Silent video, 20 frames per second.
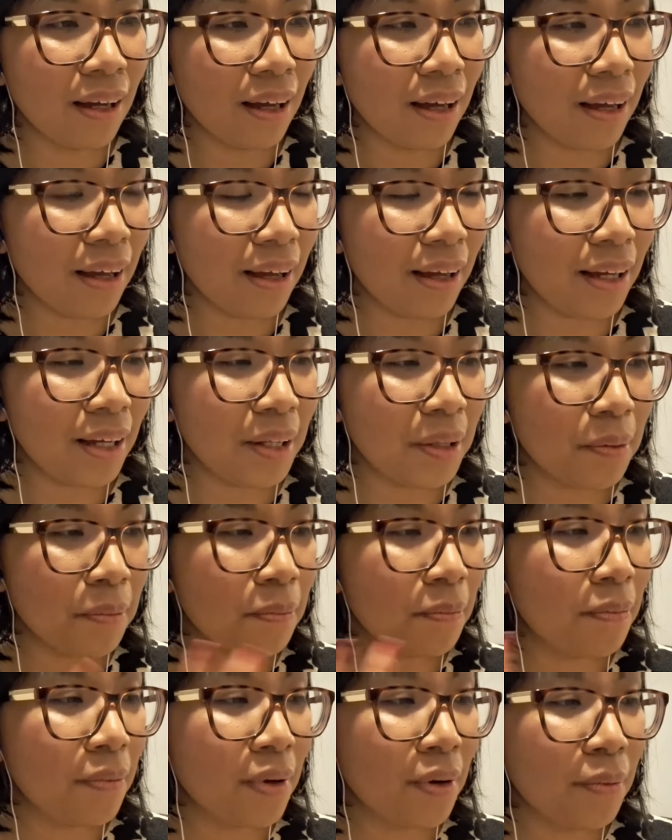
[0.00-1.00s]
and
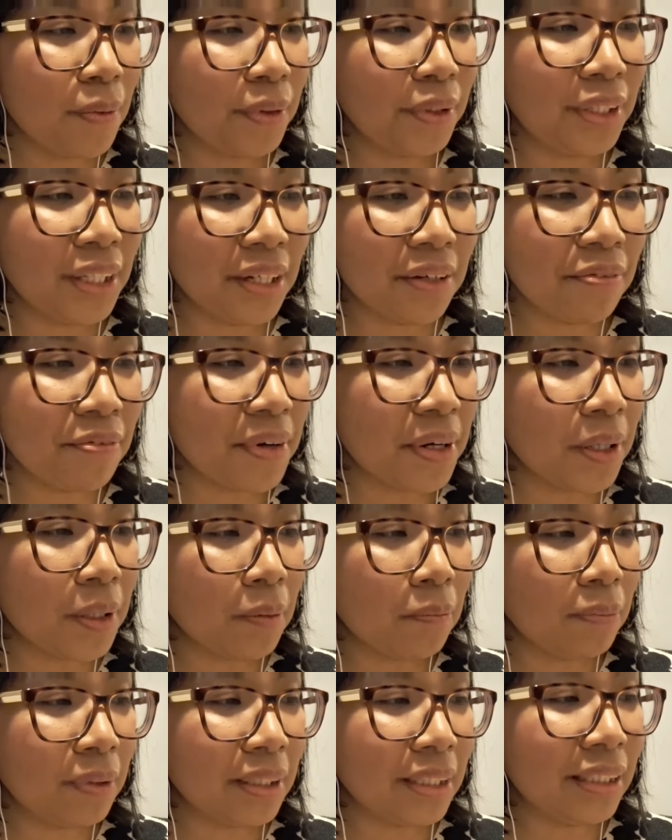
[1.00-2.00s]
watching
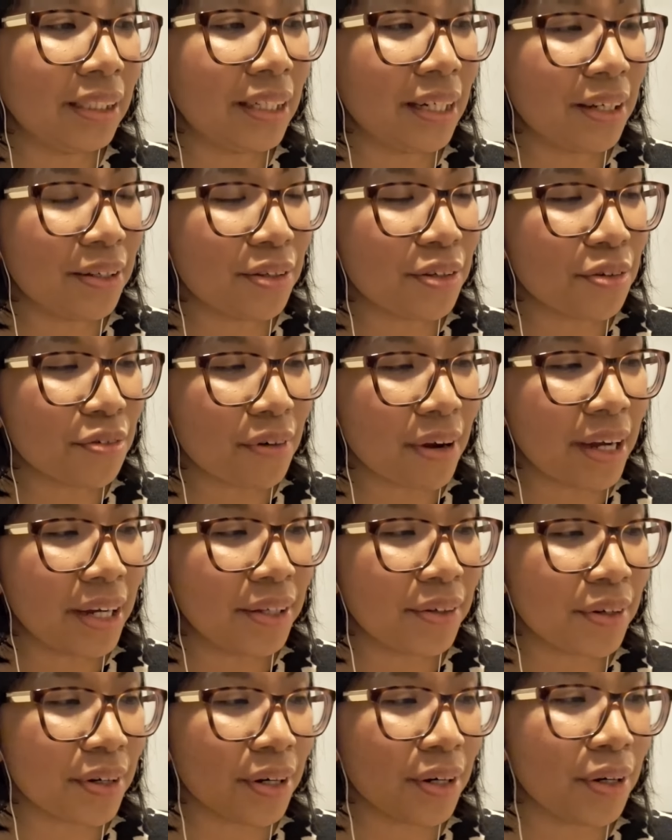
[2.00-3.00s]
films, listening to the
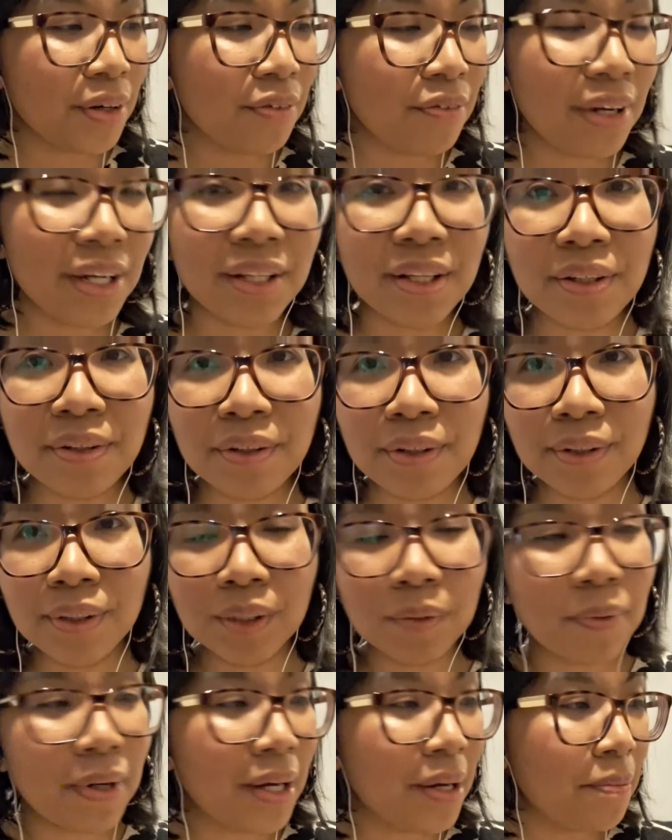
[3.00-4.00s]
radio, reading
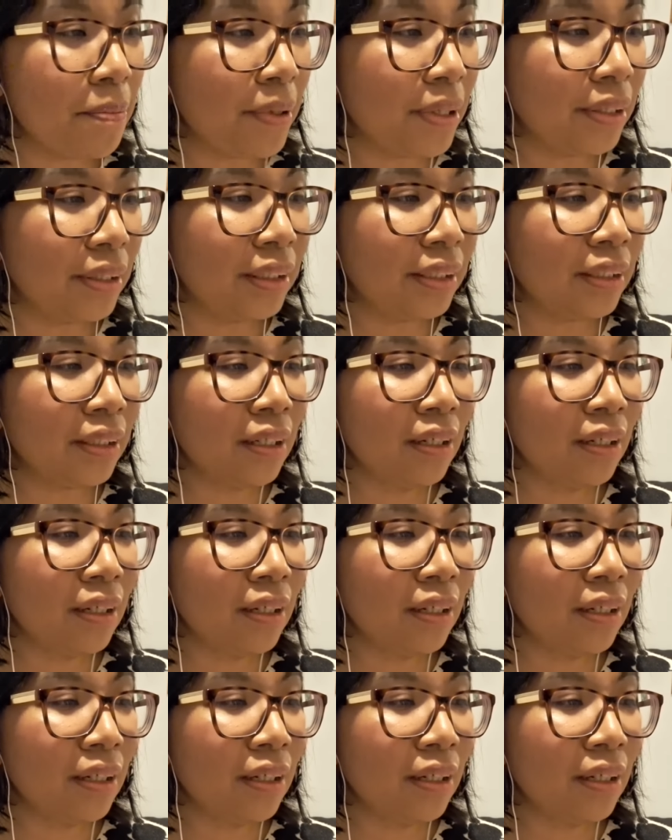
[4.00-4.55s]
newspapers.